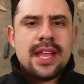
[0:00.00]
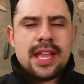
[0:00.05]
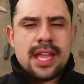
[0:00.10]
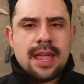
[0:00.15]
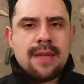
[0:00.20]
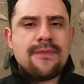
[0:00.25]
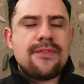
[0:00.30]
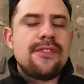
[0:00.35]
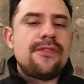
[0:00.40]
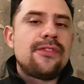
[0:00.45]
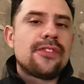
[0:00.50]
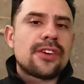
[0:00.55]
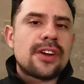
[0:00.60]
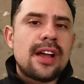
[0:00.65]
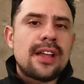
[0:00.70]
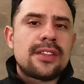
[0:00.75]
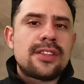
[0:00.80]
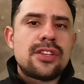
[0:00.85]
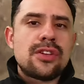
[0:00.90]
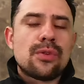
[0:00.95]
If you
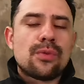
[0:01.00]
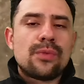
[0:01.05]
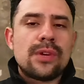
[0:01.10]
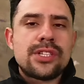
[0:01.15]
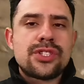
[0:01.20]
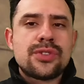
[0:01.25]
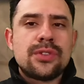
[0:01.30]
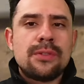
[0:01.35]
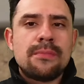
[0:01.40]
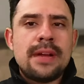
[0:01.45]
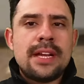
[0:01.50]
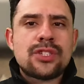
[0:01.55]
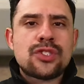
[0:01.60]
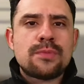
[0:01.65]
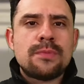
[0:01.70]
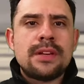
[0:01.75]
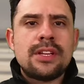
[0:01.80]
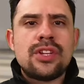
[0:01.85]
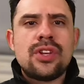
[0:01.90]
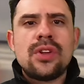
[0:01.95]
forgot the original
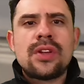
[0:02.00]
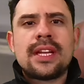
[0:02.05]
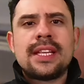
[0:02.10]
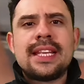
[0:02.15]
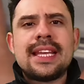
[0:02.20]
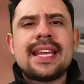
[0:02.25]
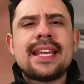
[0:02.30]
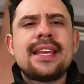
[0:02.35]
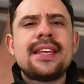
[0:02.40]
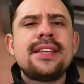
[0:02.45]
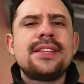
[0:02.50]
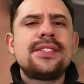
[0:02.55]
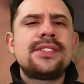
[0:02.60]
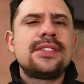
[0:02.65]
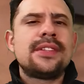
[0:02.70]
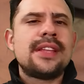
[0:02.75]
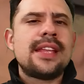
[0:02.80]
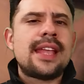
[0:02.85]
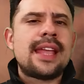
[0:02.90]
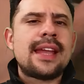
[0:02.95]
measurement, you can
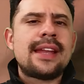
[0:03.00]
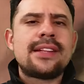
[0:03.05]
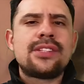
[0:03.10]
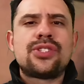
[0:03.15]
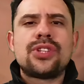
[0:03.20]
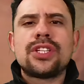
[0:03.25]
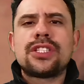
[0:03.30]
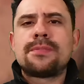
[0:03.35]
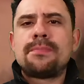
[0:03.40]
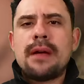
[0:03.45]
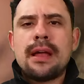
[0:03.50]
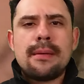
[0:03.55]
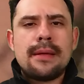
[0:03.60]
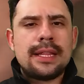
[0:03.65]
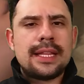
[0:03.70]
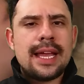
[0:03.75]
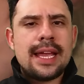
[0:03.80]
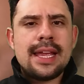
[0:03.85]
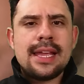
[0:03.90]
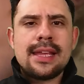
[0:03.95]
easily get it just by
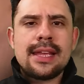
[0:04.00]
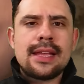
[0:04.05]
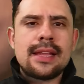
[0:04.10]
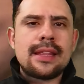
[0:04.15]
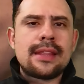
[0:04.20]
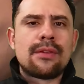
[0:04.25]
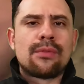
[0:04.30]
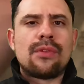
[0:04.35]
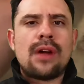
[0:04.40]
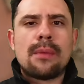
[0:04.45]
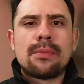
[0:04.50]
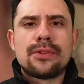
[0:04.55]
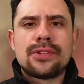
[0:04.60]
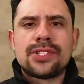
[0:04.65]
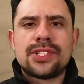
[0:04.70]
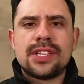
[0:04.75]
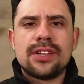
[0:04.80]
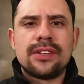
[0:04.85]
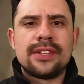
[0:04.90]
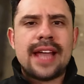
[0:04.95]
laying the rubber
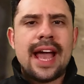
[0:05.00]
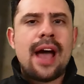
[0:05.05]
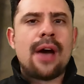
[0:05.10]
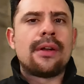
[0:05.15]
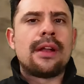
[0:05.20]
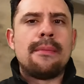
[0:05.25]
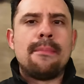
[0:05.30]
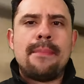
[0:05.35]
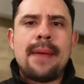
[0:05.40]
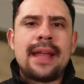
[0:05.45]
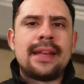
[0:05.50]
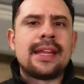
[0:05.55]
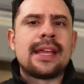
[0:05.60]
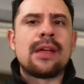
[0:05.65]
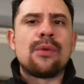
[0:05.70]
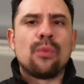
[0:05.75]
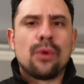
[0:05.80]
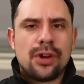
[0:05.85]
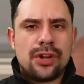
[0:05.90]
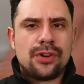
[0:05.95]
seal down and bending
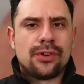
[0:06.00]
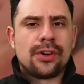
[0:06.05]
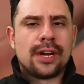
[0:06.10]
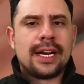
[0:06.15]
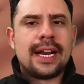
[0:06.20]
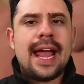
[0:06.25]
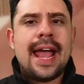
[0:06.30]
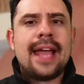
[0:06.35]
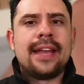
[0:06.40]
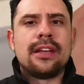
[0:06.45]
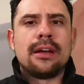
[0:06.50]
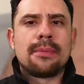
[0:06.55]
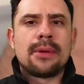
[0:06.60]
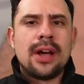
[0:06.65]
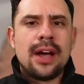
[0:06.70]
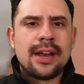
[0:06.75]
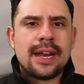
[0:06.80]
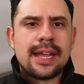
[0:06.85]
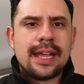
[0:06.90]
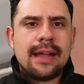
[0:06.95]
it where you're going to end up
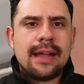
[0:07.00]
cutting